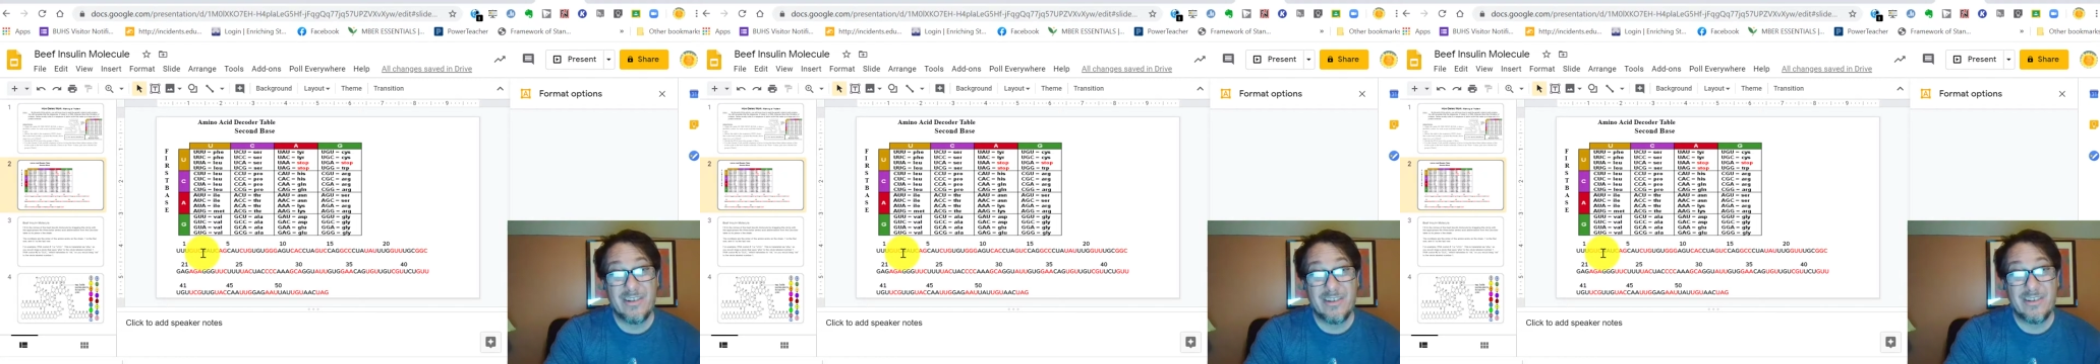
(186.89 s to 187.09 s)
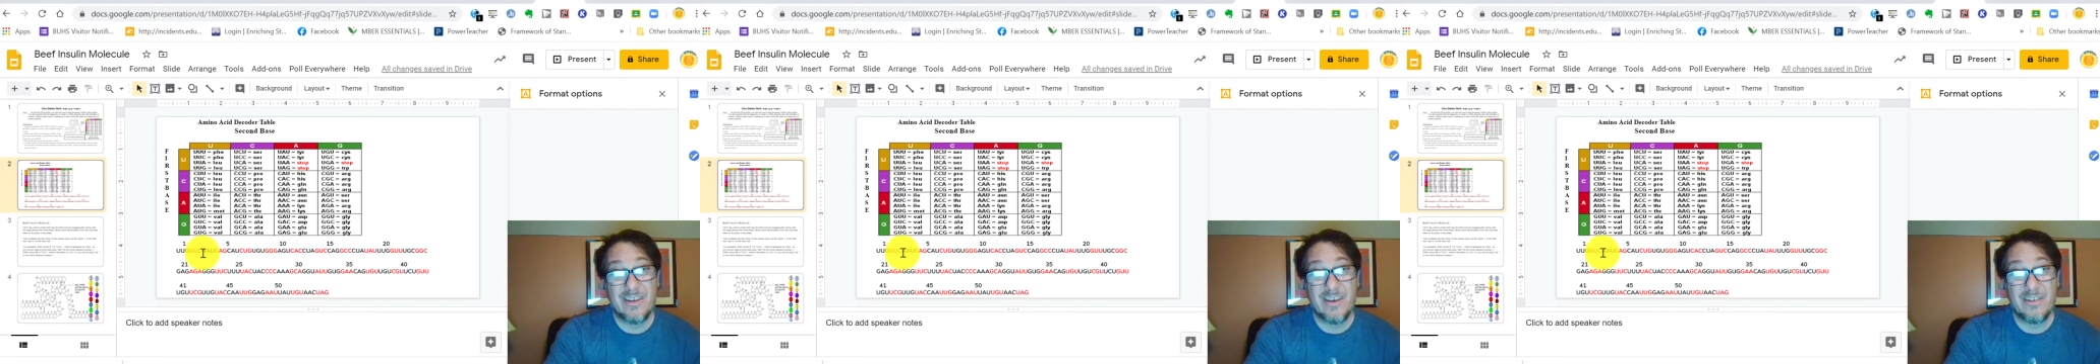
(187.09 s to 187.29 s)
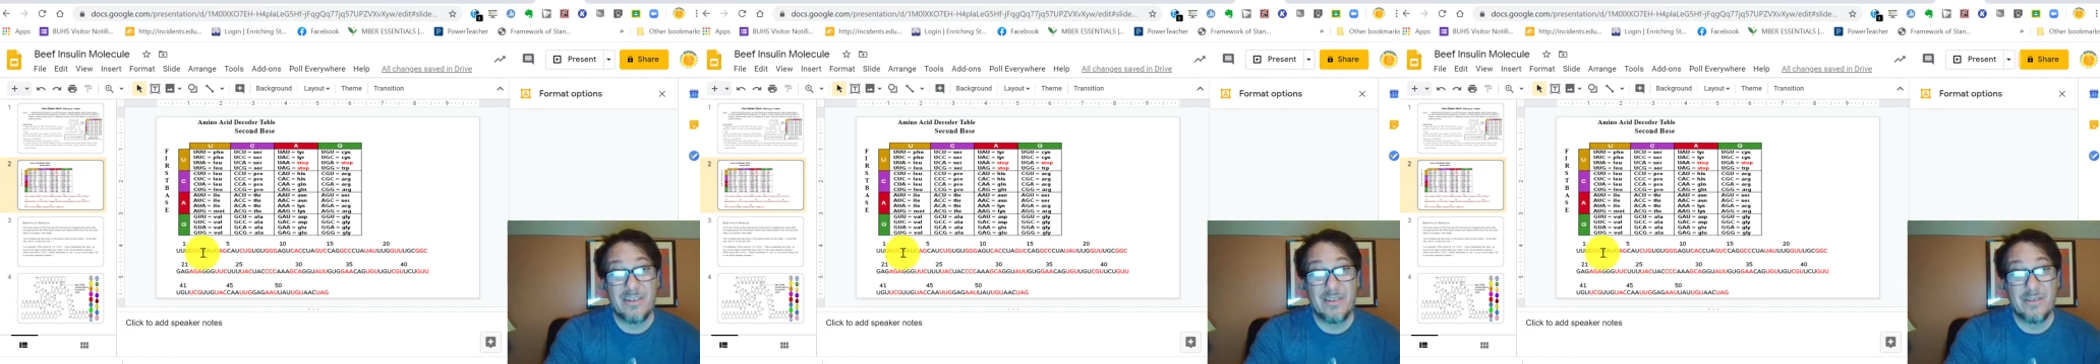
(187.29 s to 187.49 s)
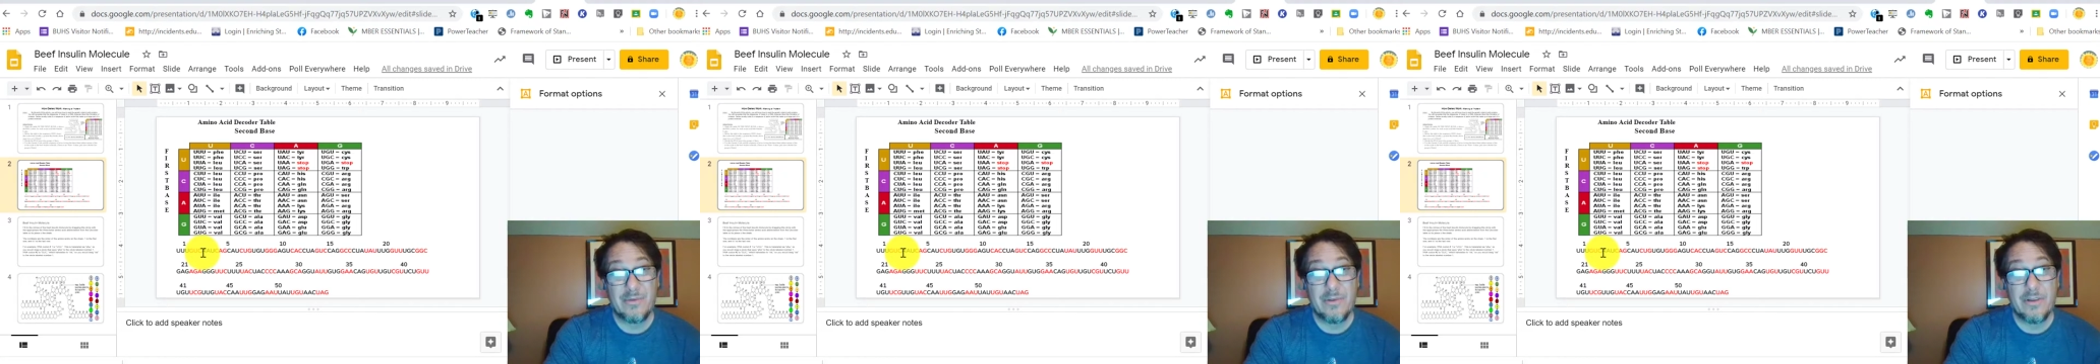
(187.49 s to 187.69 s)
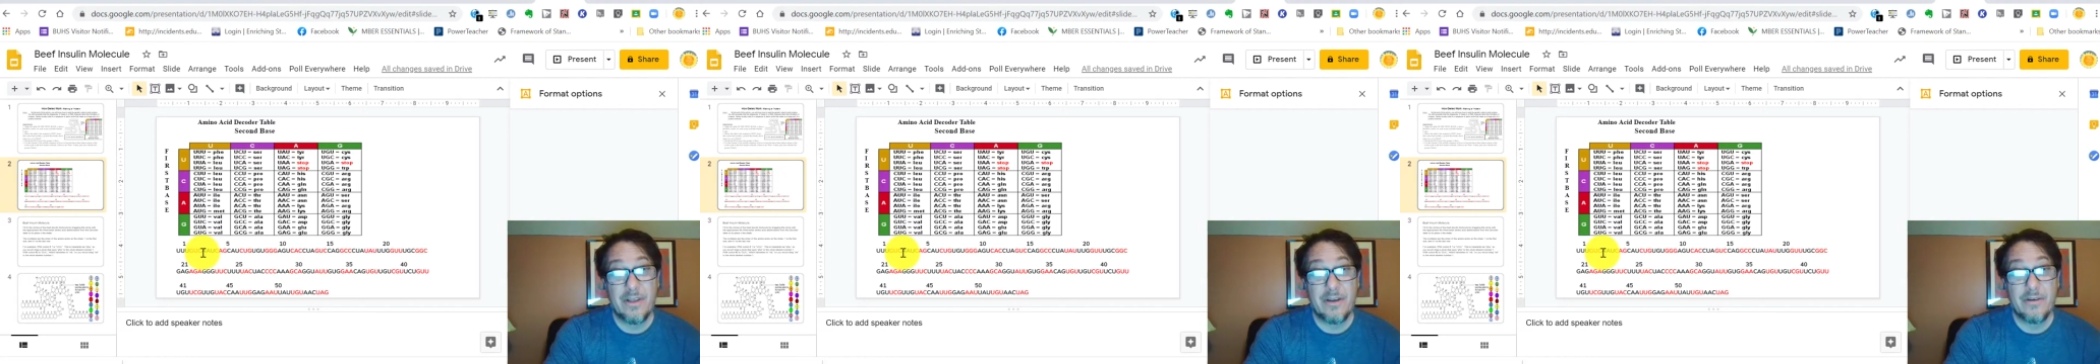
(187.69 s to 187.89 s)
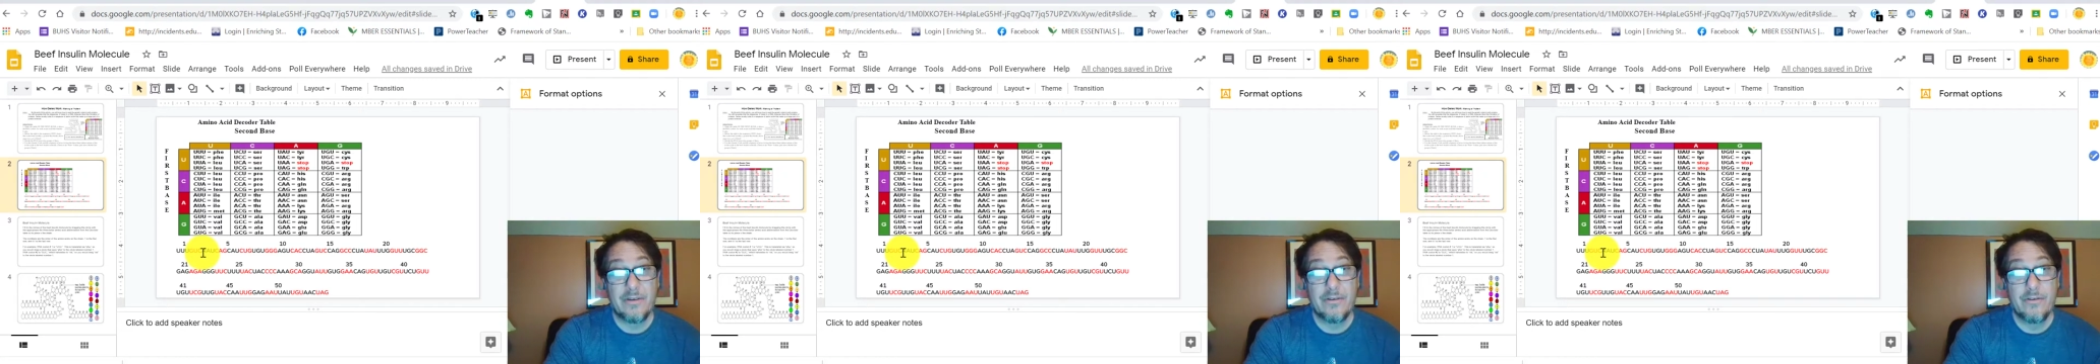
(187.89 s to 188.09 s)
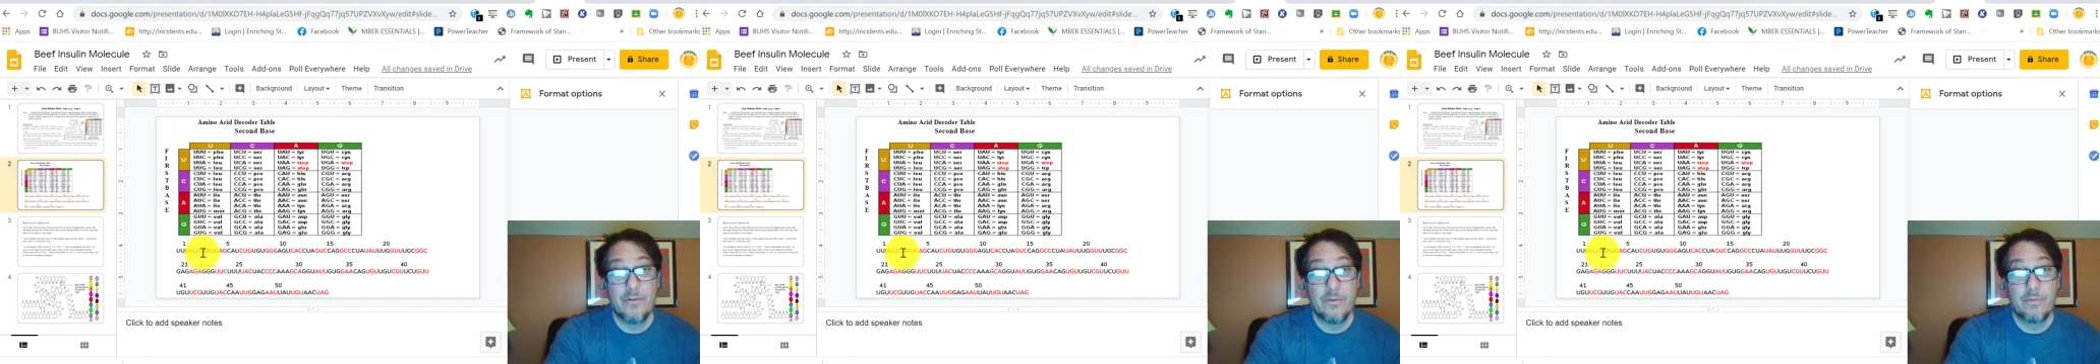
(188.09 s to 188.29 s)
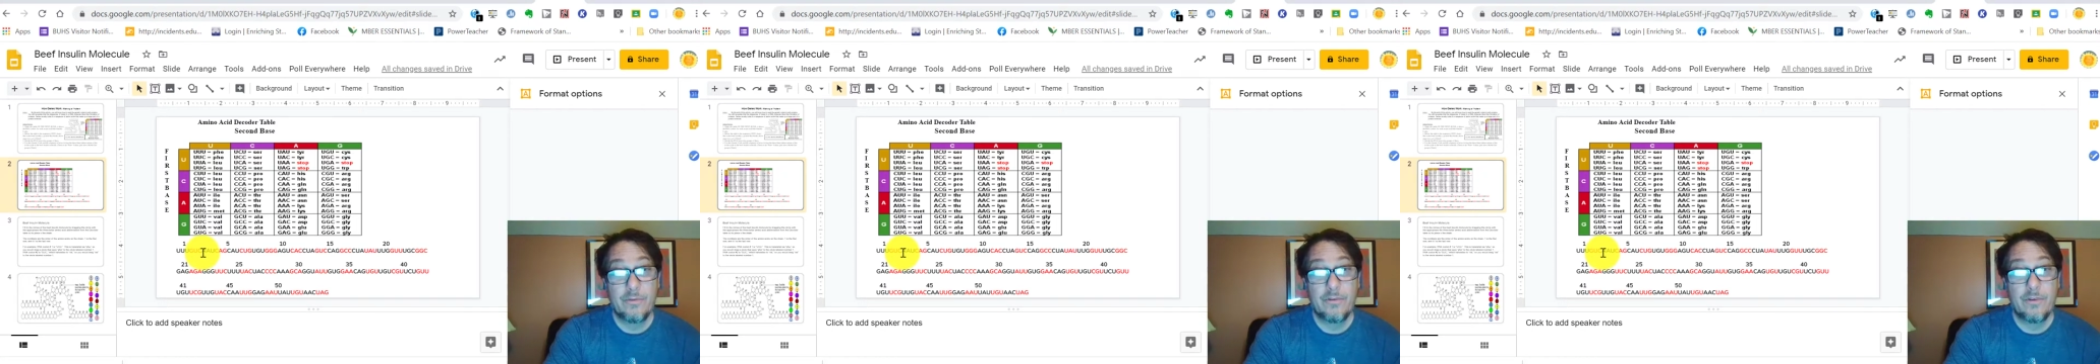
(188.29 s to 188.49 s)
to tell the 3-letter
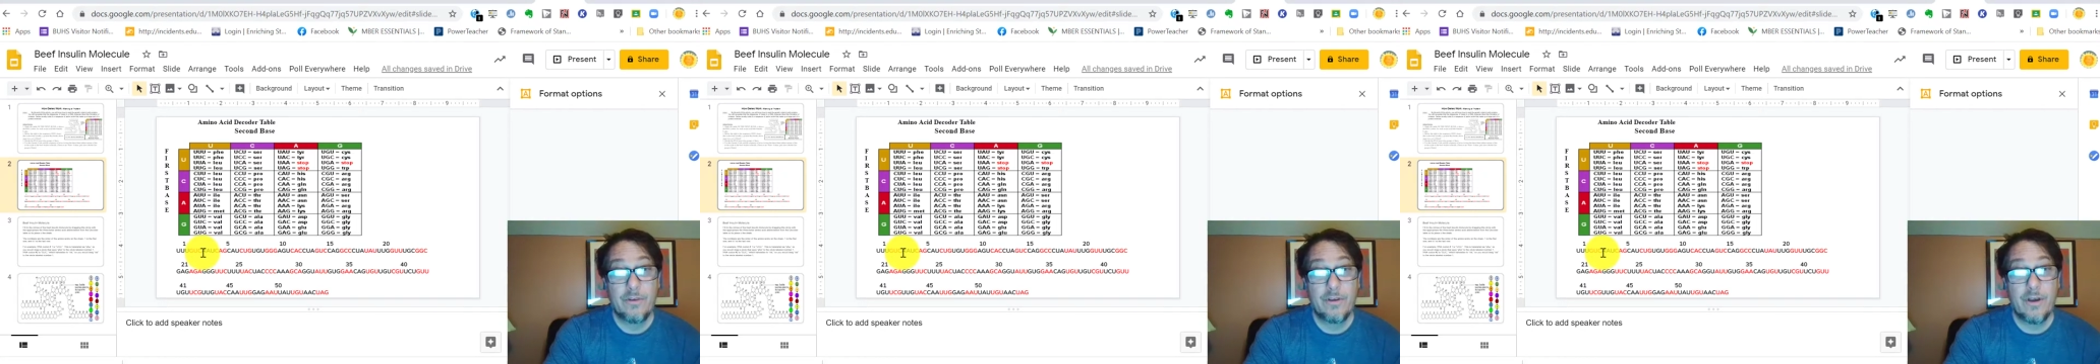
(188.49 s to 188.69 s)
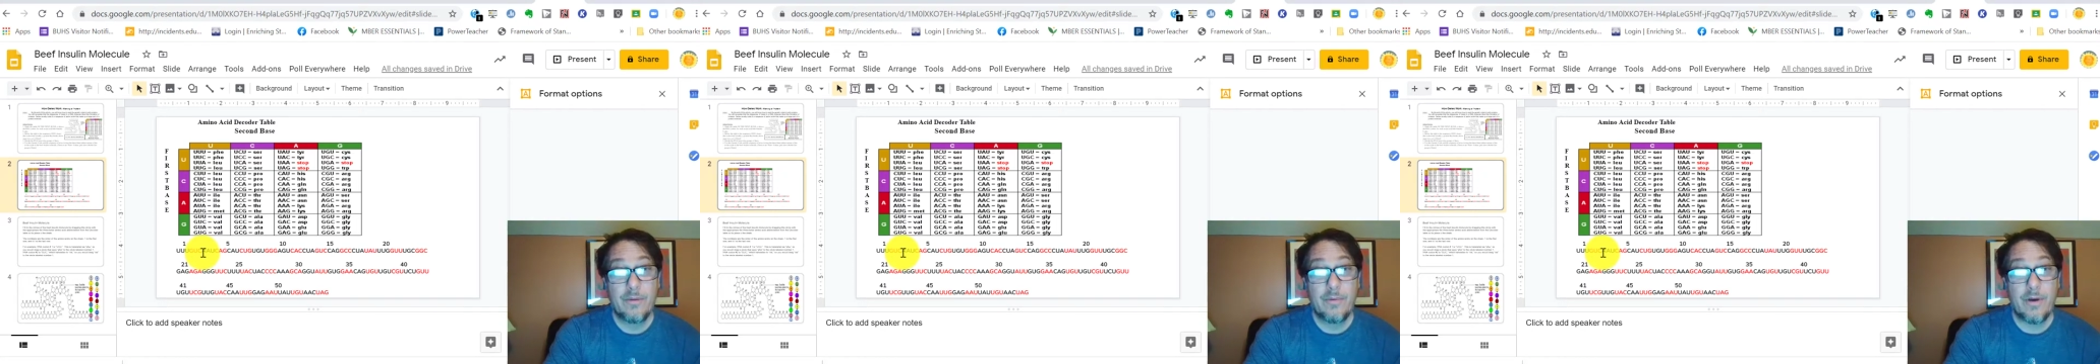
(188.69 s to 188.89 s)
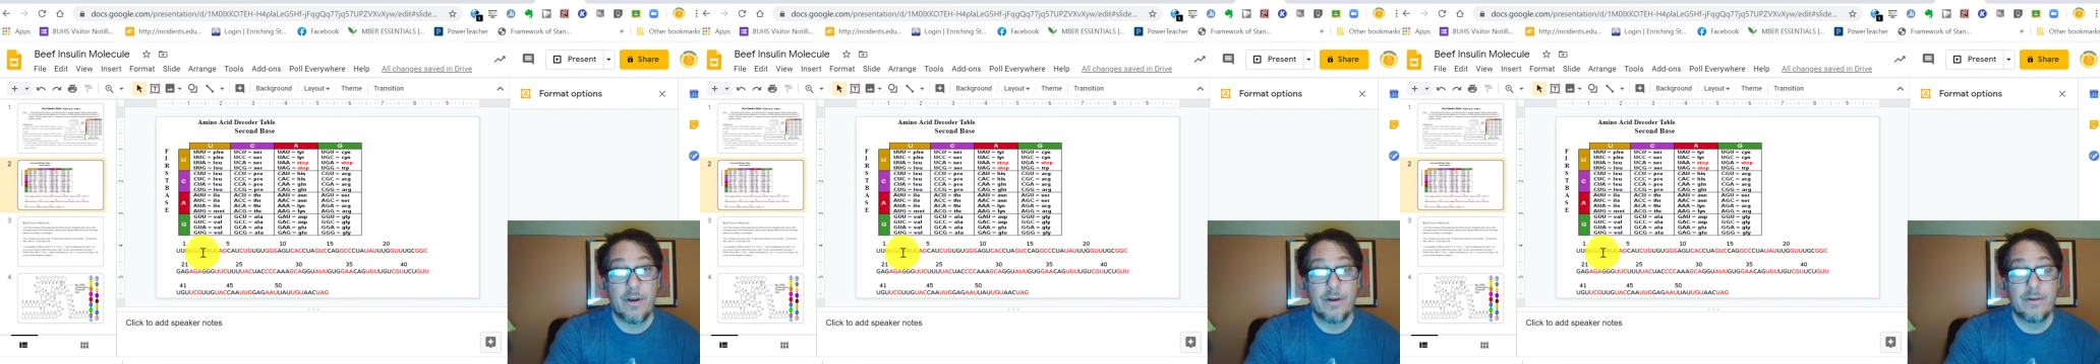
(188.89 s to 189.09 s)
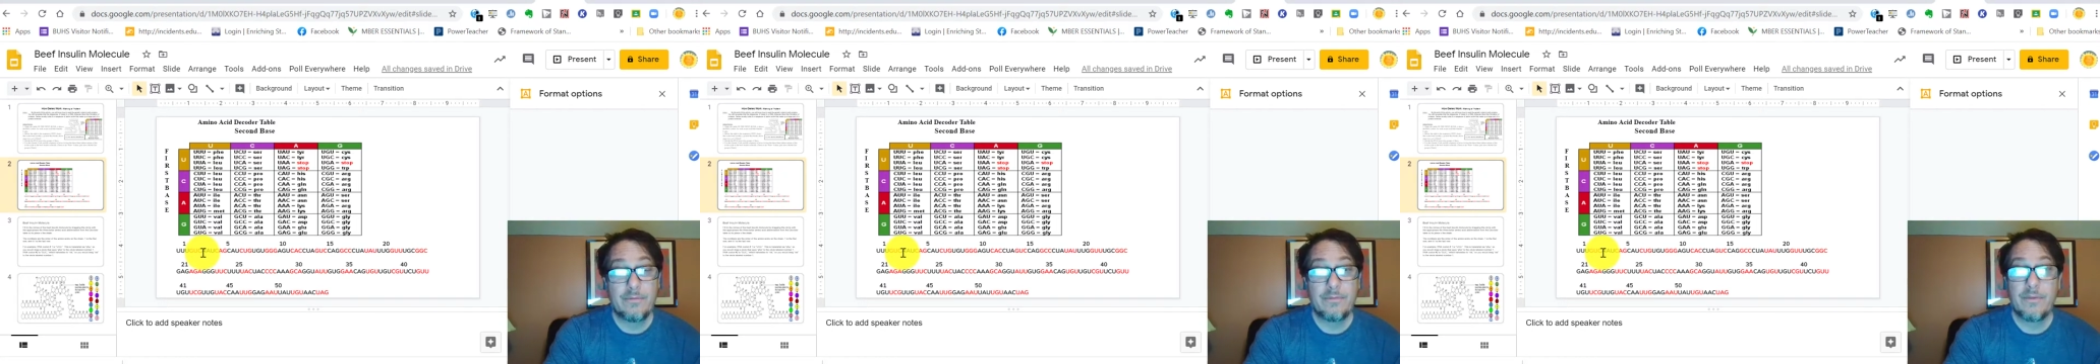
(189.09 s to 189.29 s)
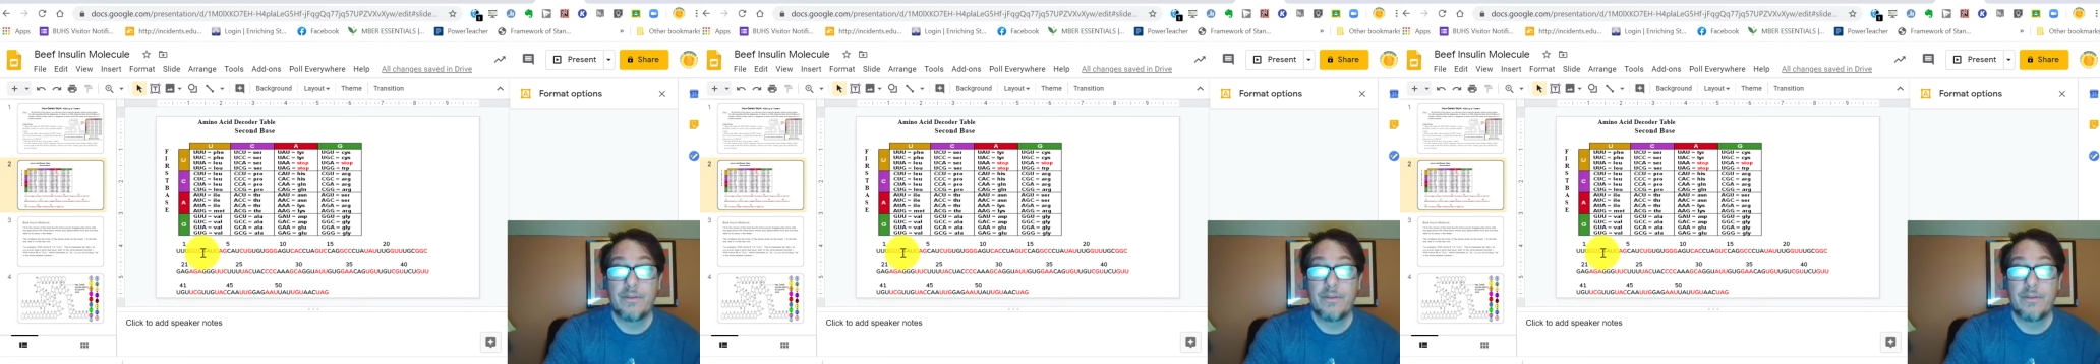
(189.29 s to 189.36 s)
groups apart.